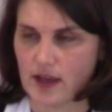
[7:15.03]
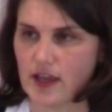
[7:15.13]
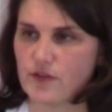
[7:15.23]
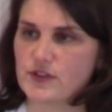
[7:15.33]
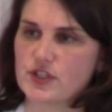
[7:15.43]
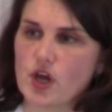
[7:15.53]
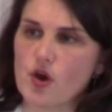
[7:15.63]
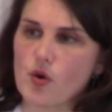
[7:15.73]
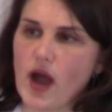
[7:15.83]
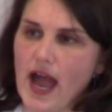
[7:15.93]
If
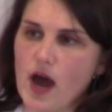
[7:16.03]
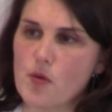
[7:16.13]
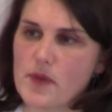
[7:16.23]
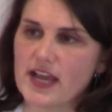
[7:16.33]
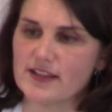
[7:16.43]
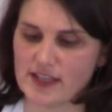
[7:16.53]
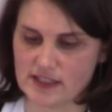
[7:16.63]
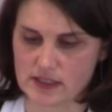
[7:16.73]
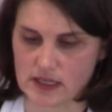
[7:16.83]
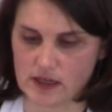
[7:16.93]
so, how might
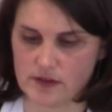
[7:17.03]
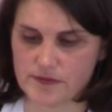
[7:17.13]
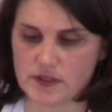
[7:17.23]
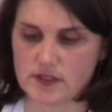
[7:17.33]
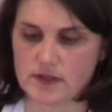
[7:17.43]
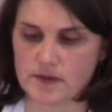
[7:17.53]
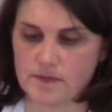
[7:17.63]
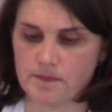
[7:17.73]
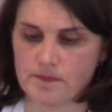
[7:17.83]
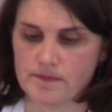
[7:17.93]
these
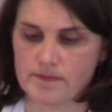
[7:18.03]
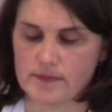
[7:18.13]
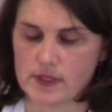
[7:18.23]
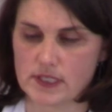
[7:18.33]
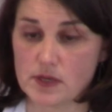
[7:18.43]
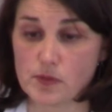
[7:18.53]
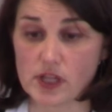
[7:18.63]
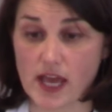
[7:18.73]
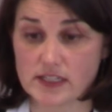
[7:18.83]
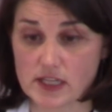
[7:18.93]
gifts,
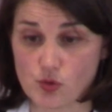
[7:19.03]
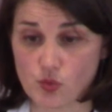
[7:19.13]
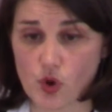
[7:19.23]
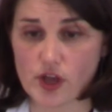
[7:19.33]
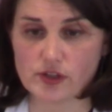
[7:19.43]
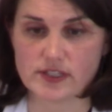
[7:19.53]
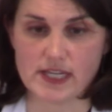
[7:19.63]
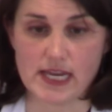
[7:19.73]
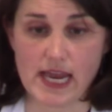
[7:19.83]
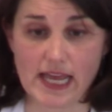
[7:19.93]
symbolizing
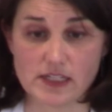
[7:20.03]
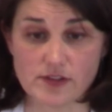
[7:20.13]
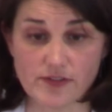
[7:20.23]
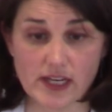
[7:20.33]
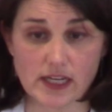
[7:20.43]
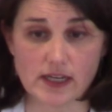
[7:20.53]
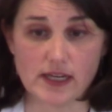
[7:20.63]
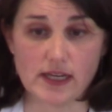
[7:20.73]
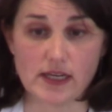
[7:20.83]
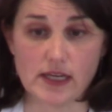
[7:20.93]
royalty and
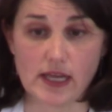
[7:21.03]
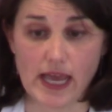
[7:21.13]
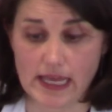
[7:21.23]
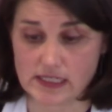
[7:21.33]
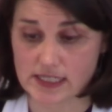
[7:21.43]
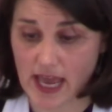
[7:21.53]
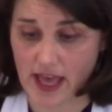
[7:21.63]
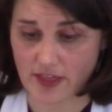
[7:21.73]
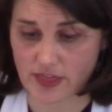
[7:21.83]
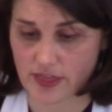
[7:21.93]
divinity and
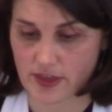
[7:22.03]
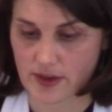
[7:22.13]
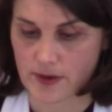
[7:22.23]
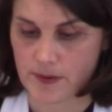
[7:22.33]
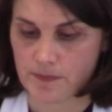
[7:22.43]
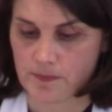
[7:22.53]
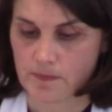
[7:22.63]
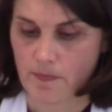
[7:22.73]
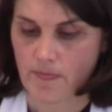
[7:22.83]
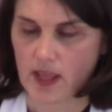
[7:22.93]
death,
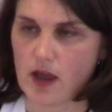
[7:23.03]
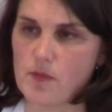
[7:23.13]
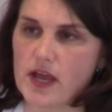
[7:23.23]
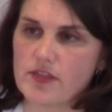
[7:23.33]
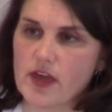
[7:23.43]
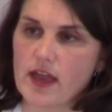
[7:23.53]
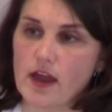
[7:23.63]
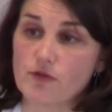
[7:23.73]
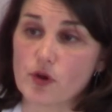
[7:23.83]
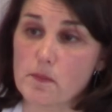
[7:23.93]
how might they
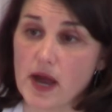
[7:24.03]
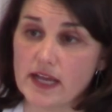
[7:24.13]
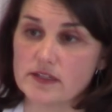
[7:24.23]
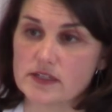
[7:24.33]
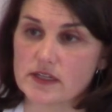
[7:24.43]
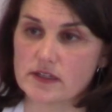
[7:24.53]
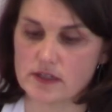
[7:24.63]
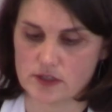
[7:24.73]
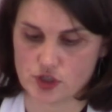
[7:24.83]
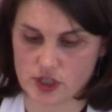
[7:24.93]
have
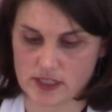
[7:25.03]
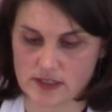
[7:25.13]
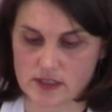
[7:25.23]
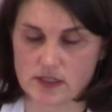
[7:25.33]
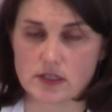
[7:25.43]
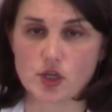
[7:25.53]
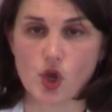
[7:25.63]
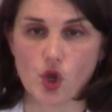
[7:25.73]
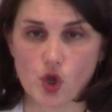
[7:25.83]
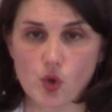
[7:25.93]
reminded
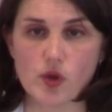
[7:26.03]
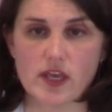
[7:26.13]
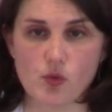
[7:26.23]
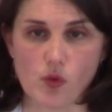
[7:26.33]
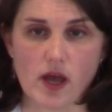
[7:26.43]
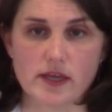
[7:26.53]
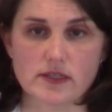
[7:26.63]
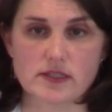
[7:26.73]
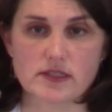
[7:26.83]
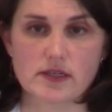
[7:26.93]
Jesus who he
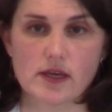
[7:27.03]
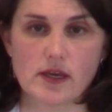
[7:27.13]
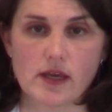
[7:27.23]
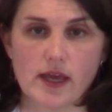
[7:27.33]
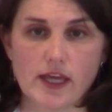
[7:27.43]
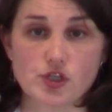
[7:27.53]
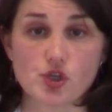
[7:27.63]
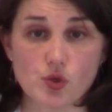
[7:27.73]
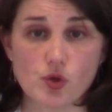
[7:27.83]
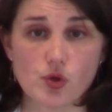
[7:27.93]
was and
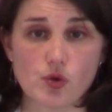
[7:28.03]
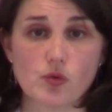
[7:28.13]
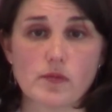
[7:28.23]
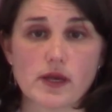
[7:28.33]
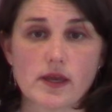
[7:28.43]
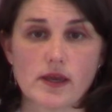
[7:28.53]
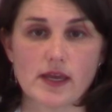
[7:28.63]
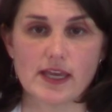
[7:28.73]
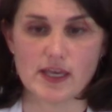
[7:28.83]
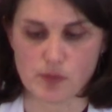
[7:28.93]
to whom
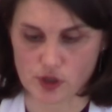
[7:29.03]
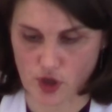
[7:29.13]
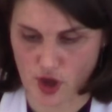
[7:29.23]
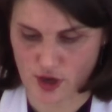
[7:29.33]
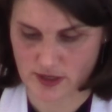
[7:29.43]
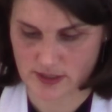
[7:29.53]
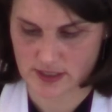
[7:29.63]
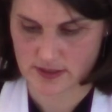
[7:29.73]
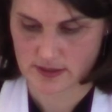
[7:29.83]
he belonged?